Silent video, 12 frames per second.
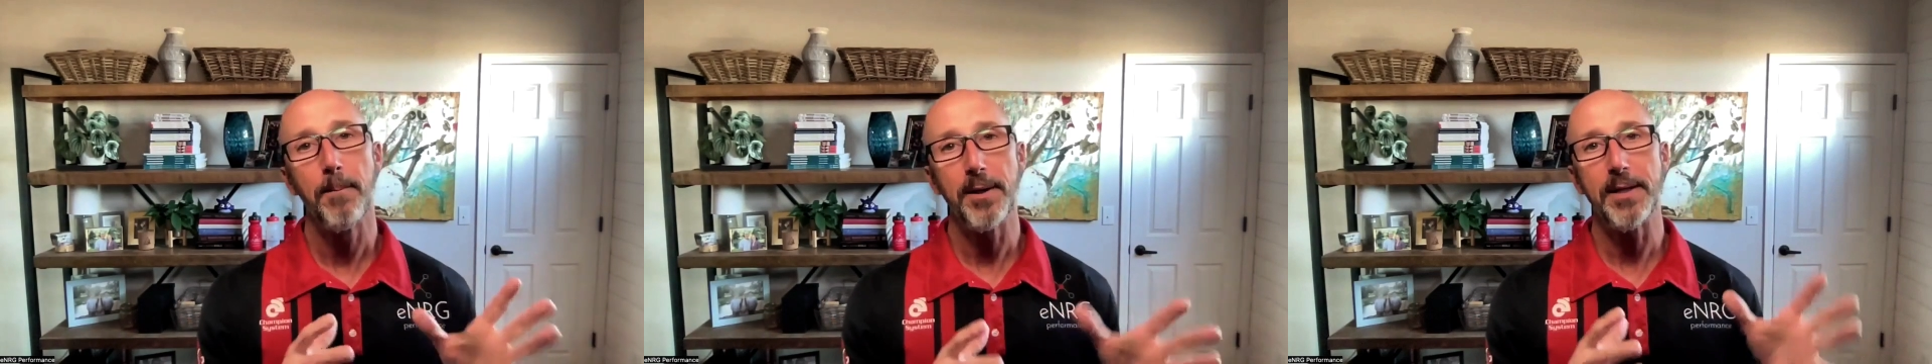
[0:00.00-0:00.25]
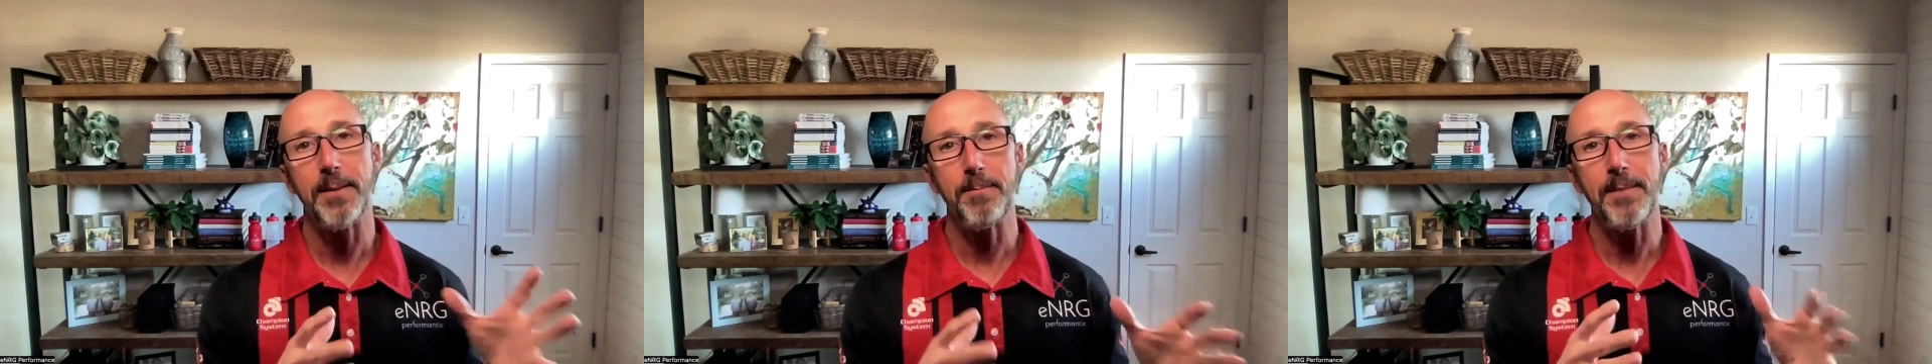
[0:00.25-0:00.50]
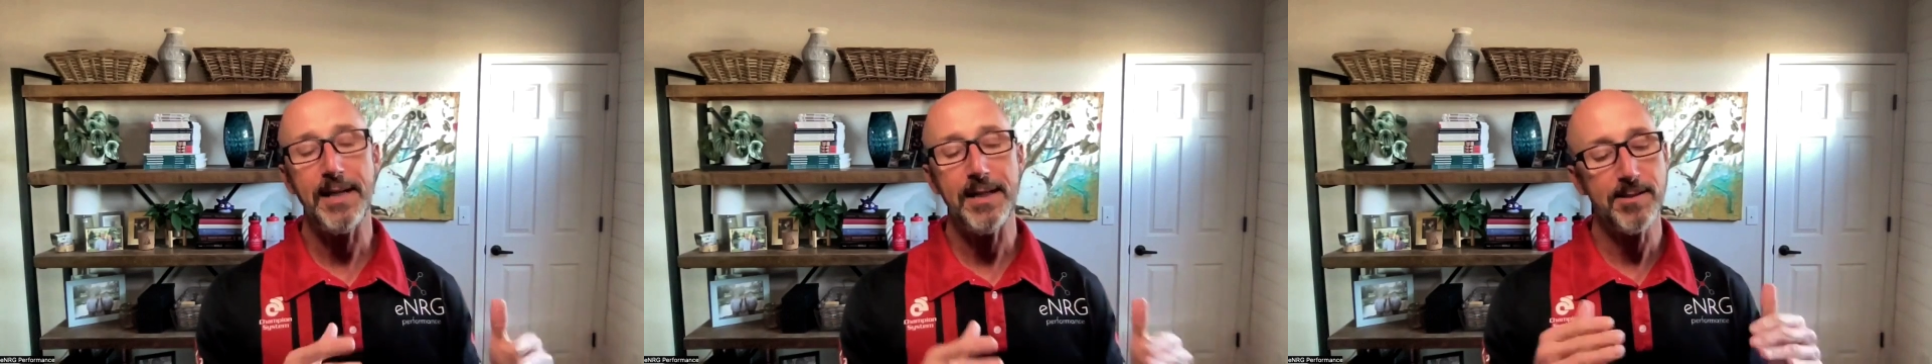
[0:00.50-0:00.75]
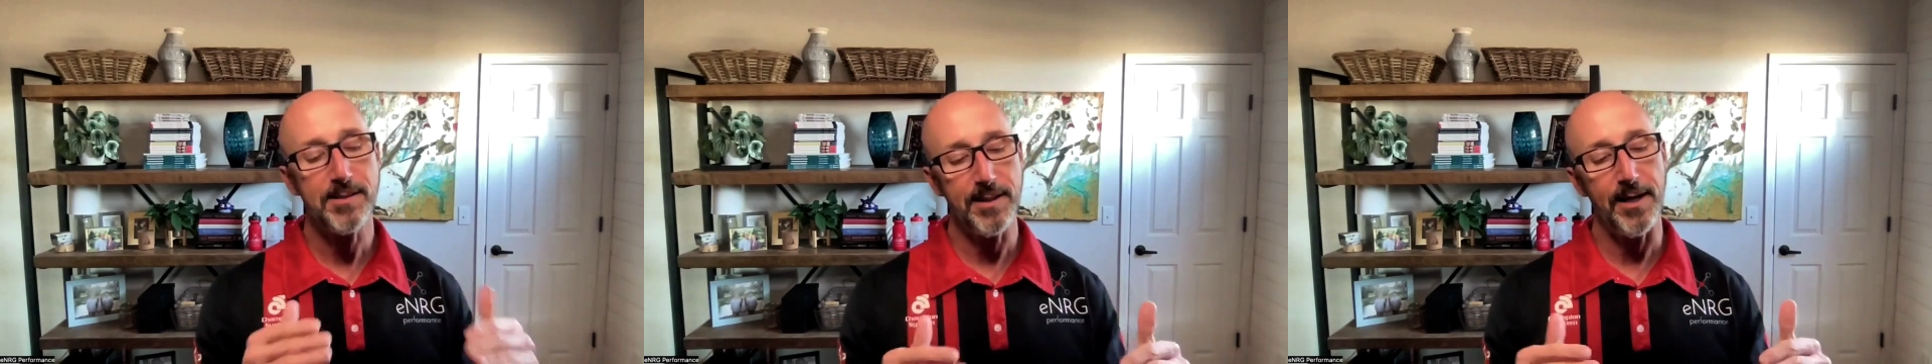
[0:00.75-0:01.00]
But it
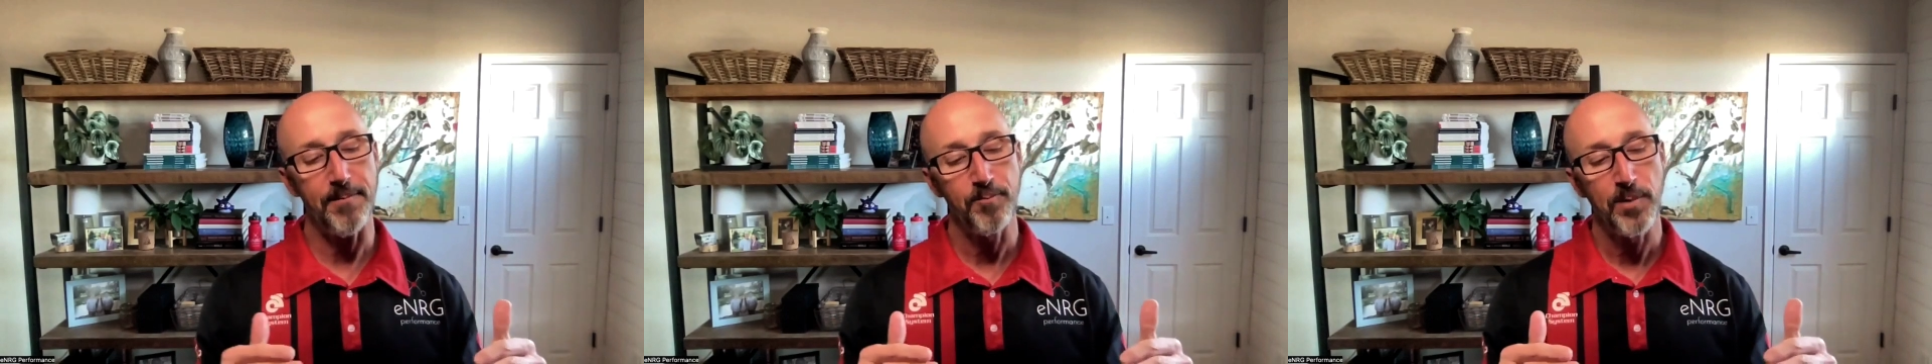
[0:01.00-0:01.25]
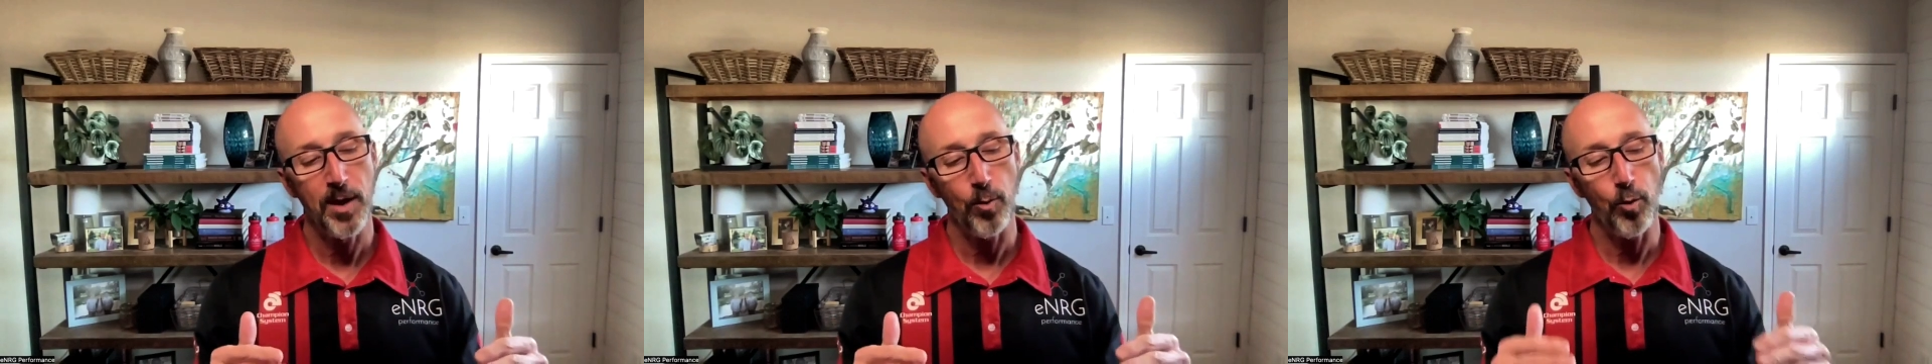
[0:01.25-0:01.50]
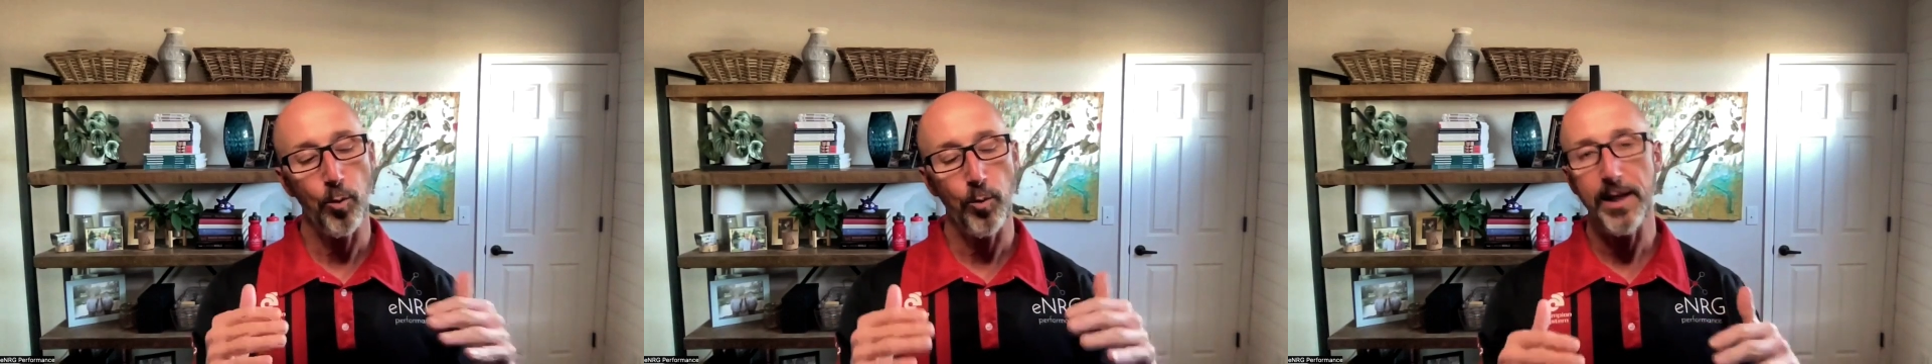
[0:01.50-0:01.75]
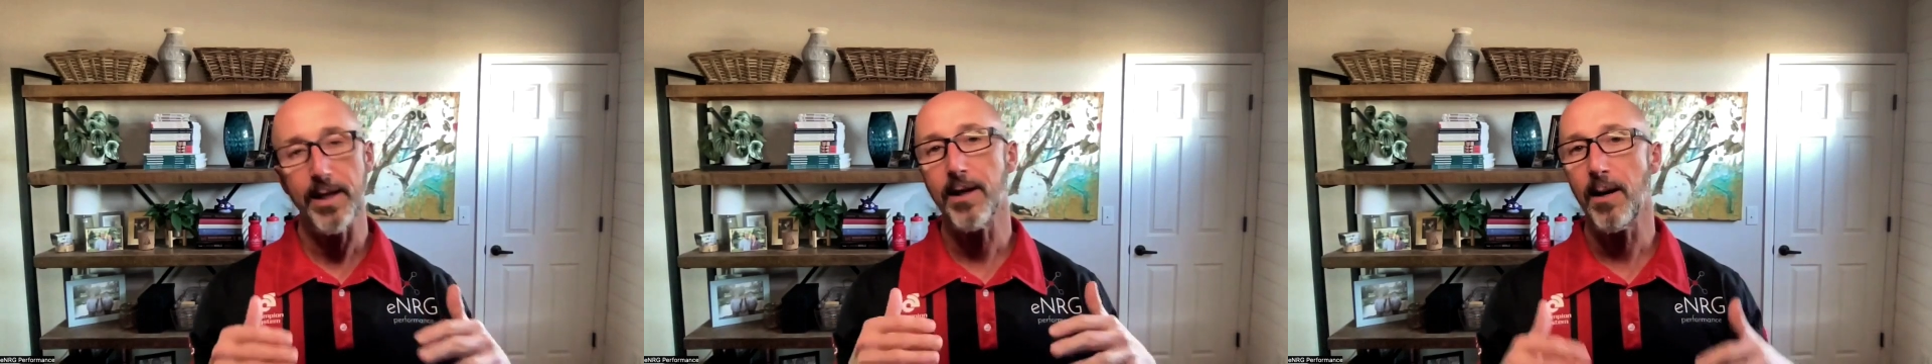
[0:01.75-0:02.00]
means that when
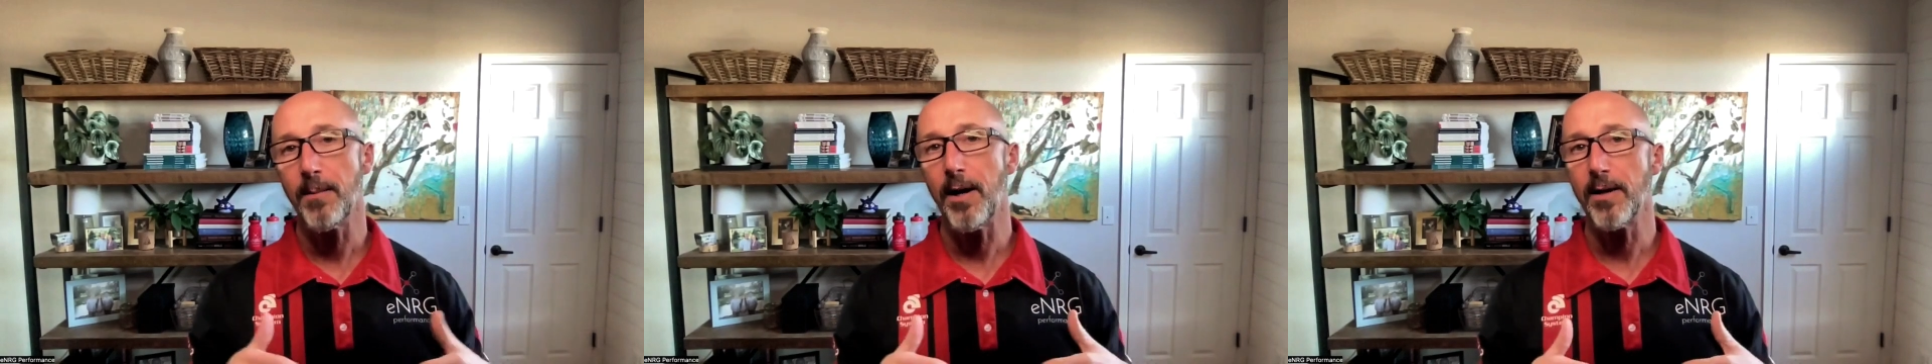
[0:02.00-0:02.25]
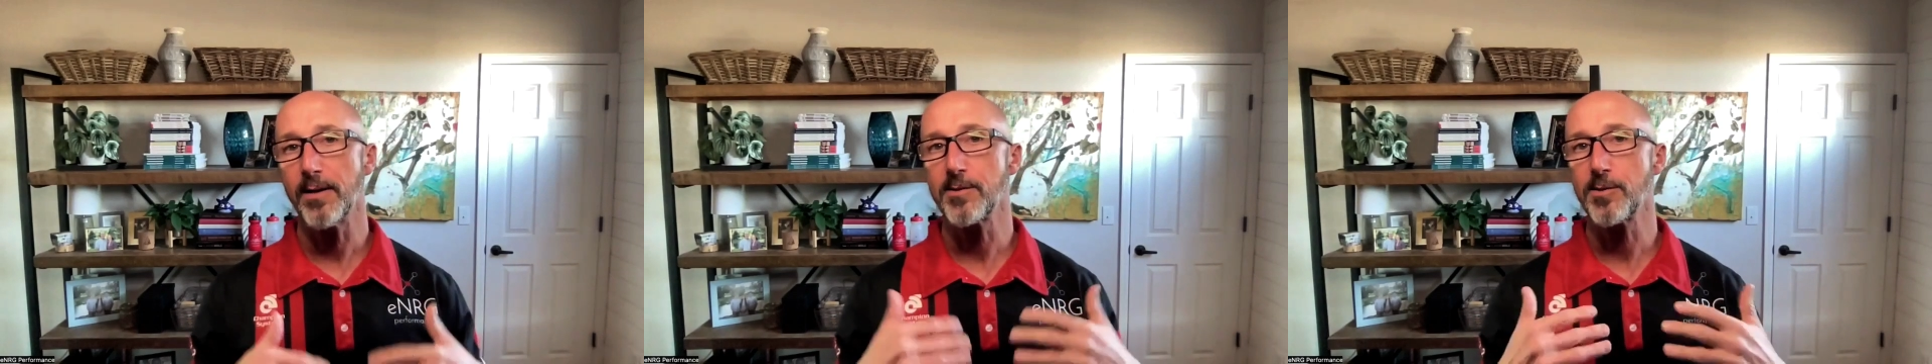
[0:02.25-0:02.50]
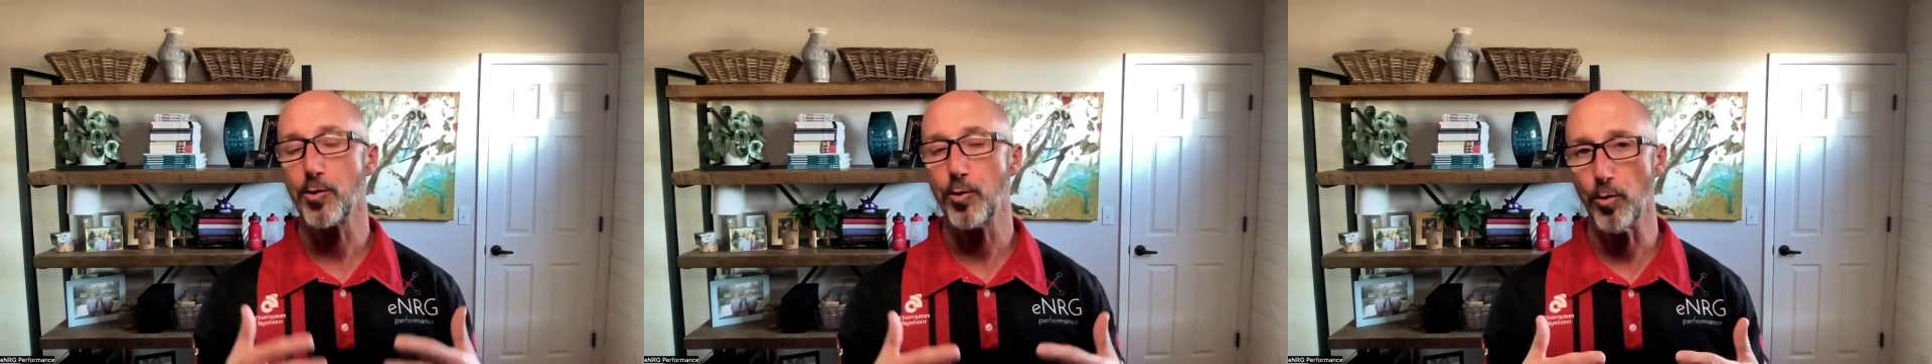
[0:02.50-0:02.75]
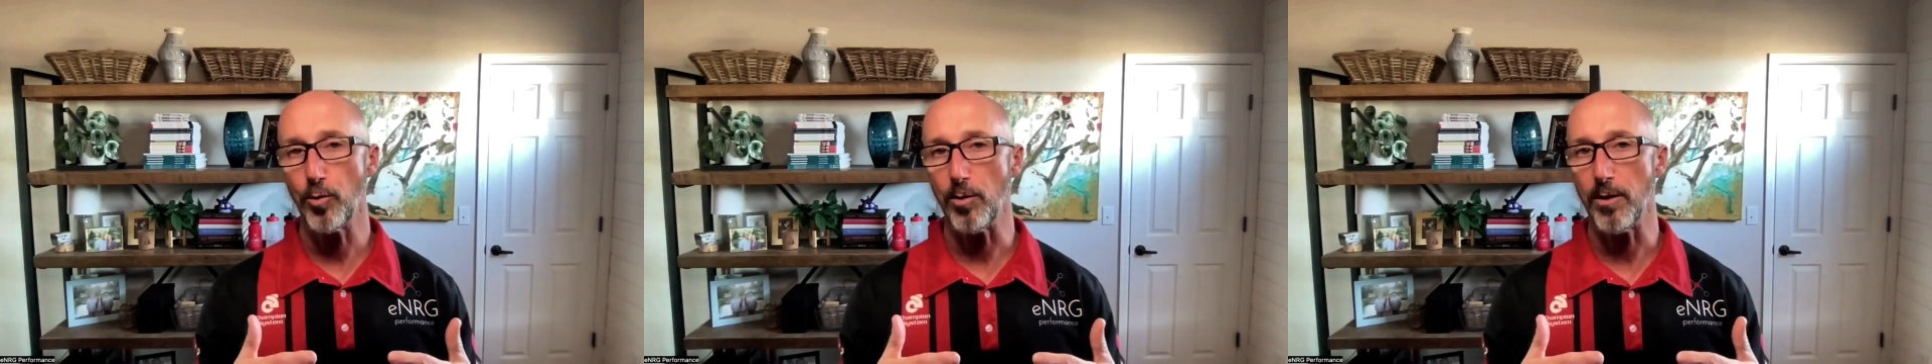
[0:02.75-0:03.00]
we come out of
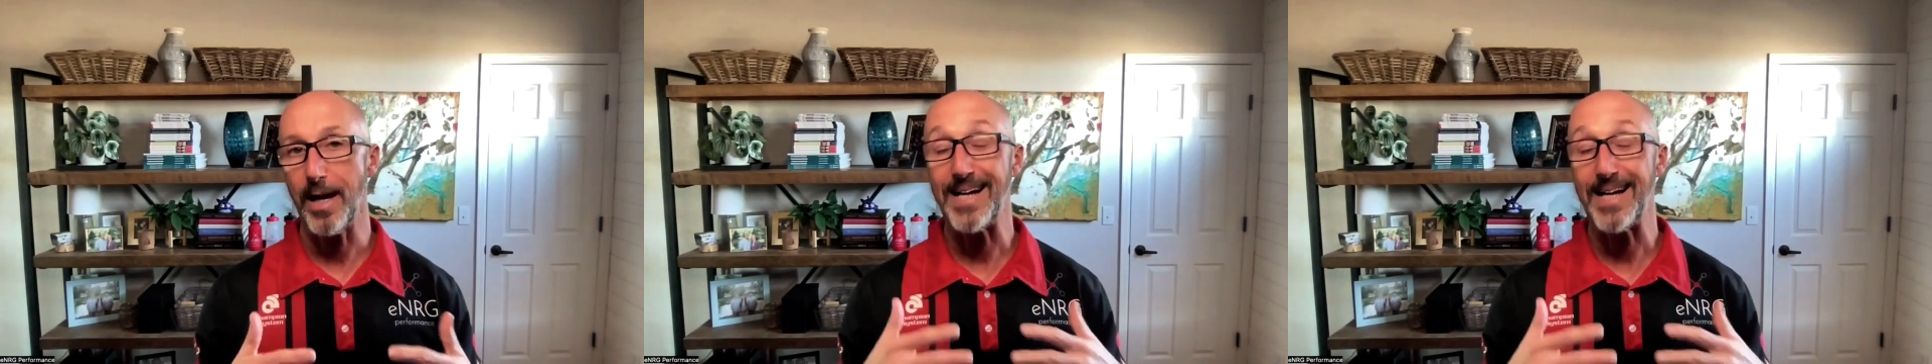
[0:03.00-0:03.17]
school